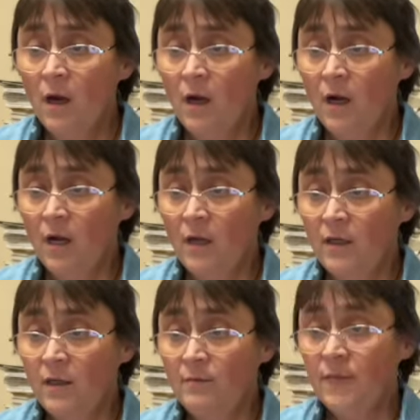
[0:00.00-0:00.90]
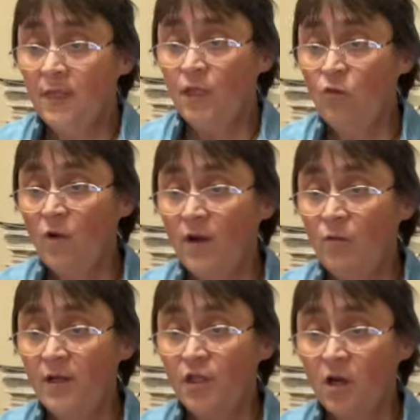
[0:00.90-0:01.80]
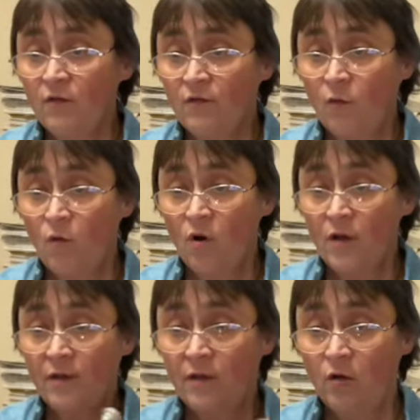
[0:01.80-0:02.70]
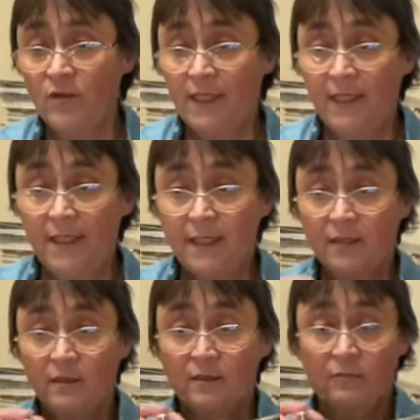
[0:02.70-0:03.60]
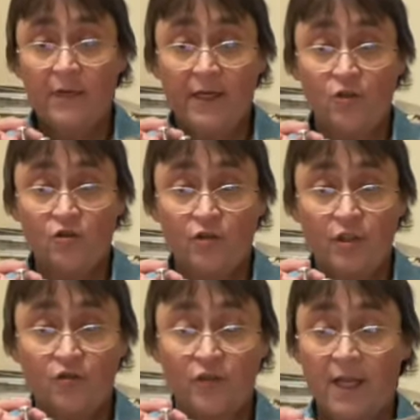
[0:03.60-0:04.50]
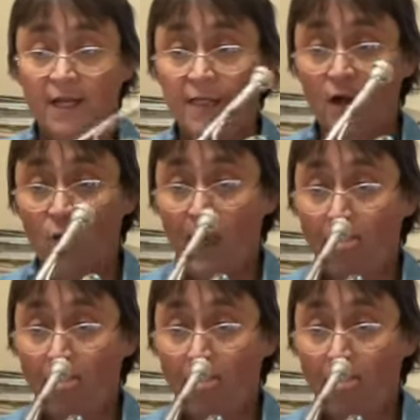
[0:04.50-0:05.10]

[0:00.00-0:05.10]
Um, you want to watch out for the low Ds, making sure that you get your slides out.